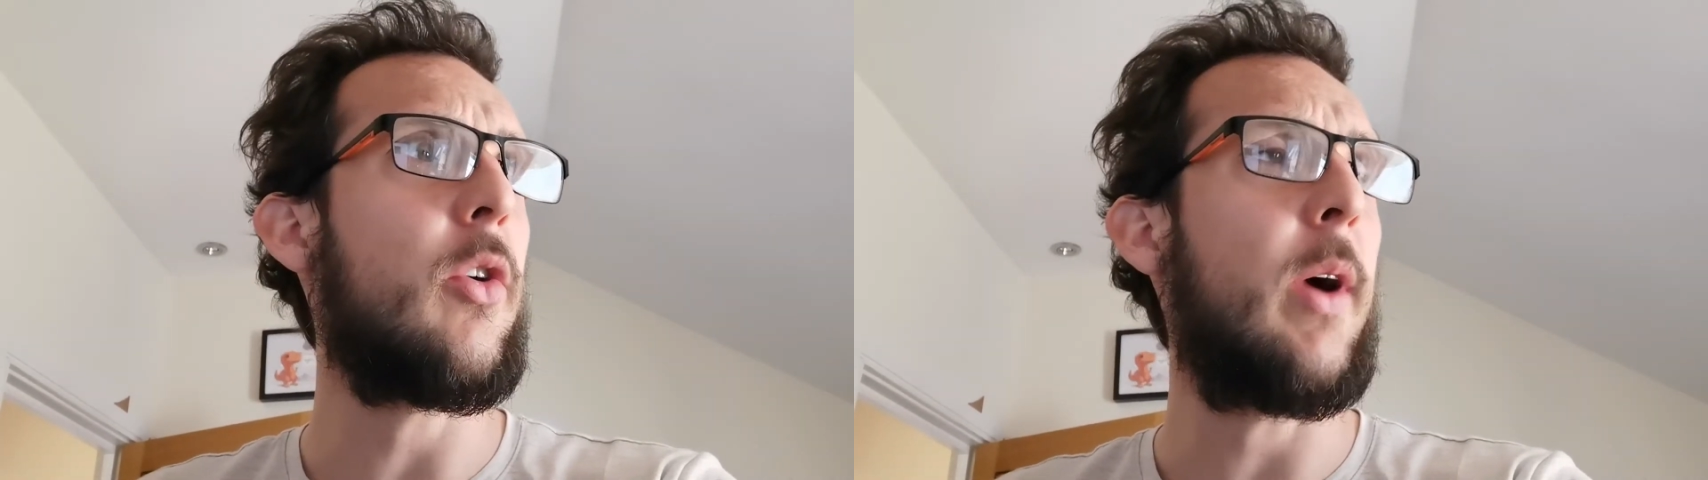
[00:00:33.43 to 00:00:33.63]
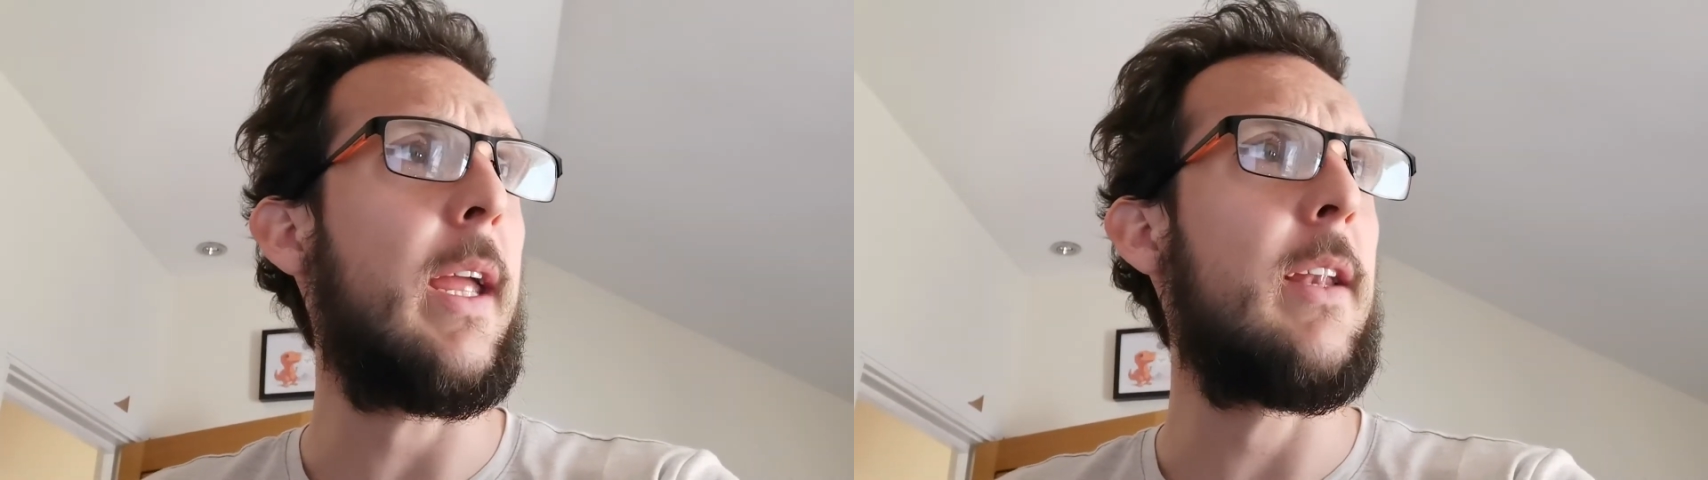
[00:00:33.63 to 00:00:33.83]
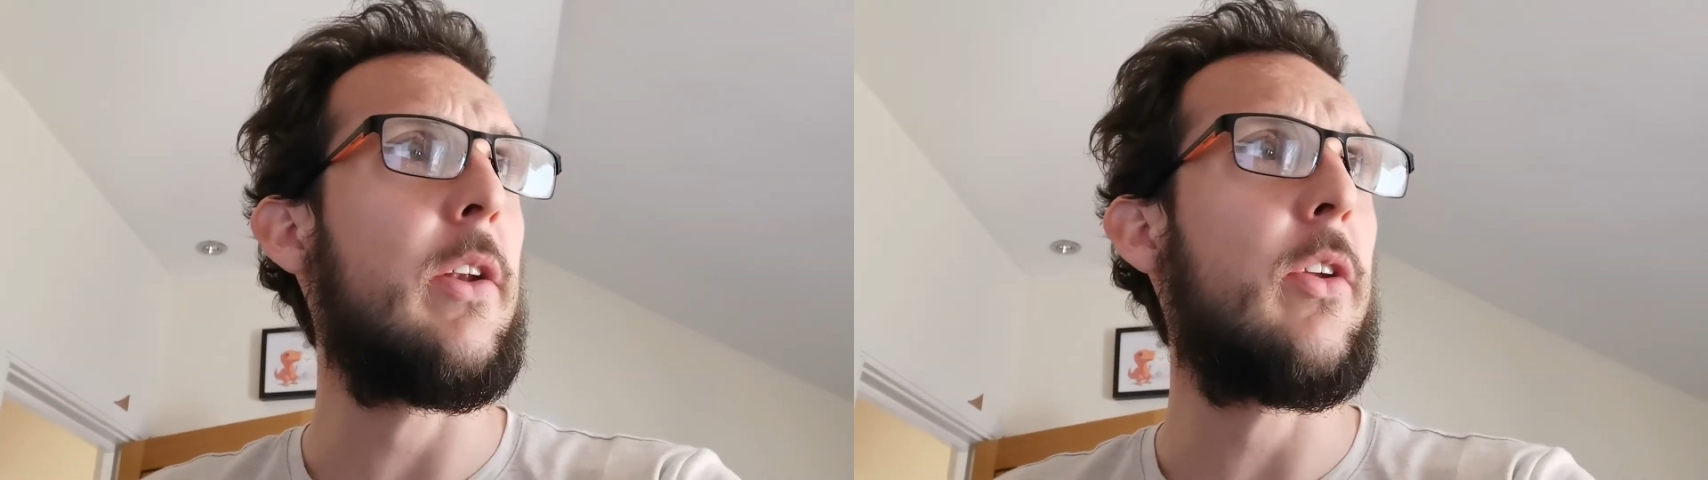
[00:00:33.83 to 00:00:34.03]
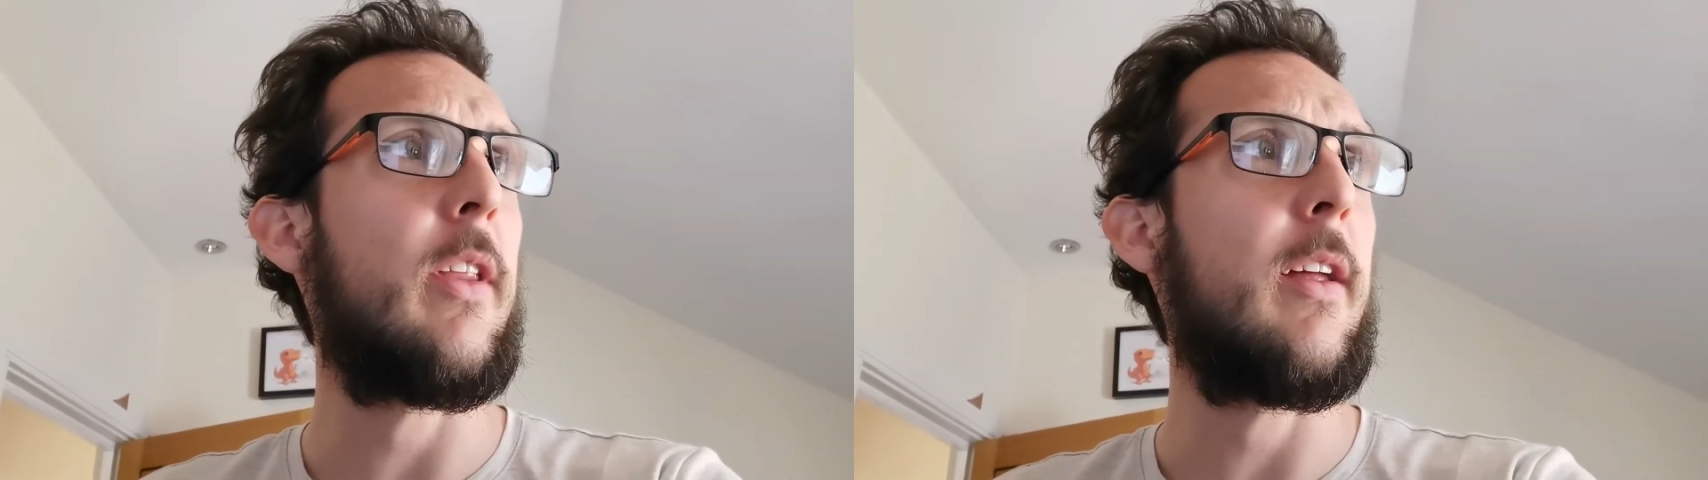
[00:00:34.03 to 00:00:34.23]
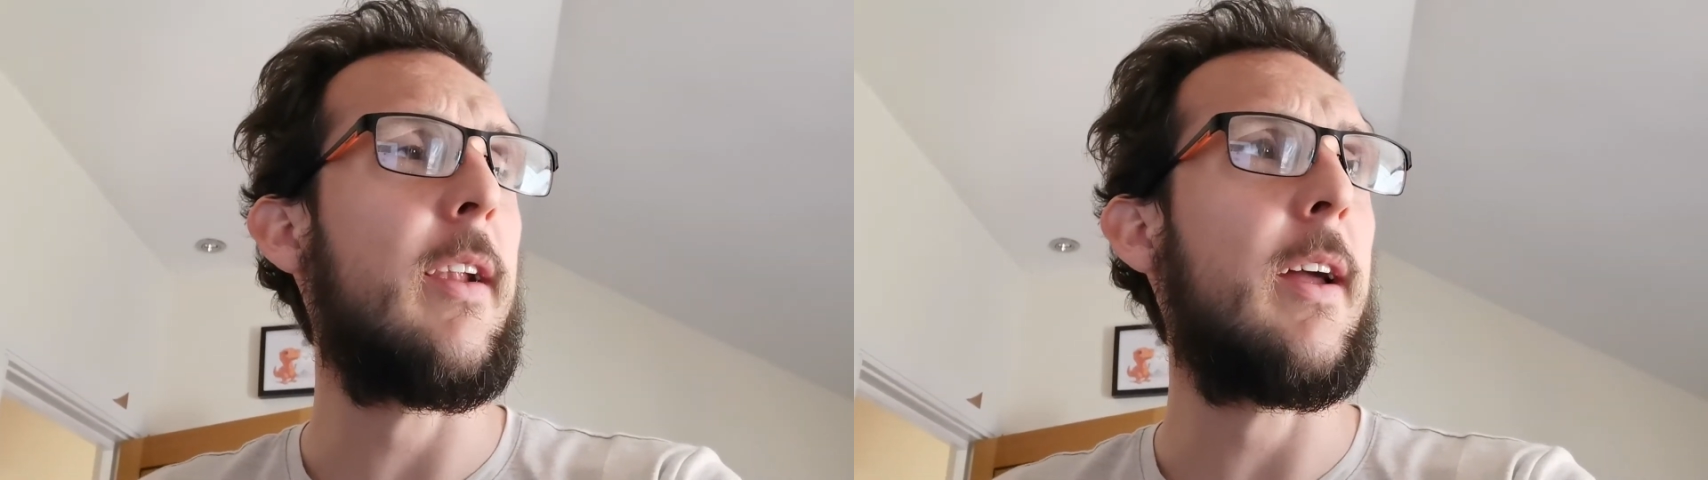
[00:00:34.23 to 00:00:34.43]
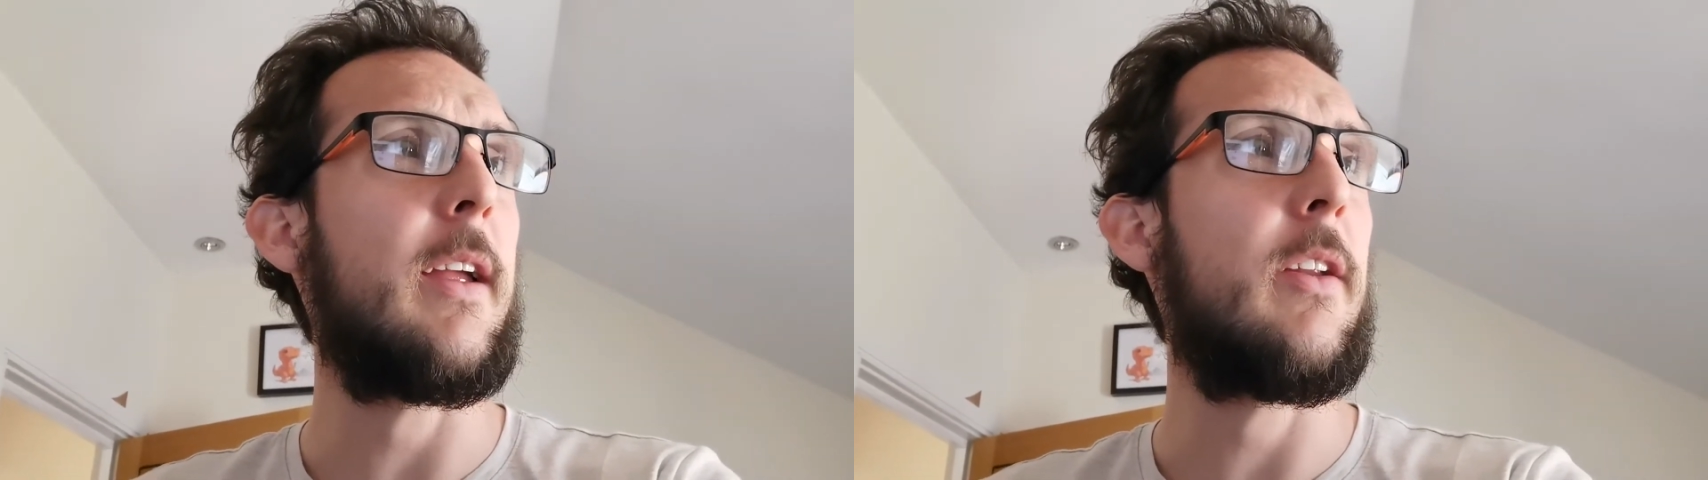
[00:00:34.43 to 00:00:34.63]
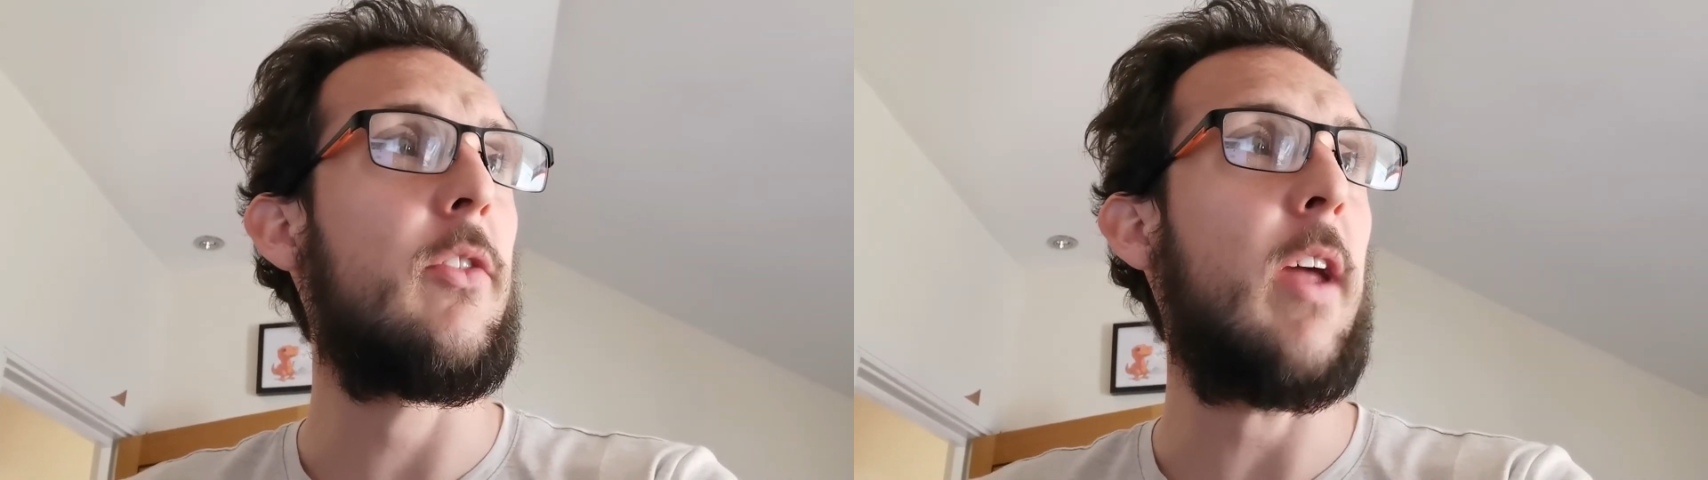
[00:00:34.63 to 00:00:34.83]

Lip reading: quite into the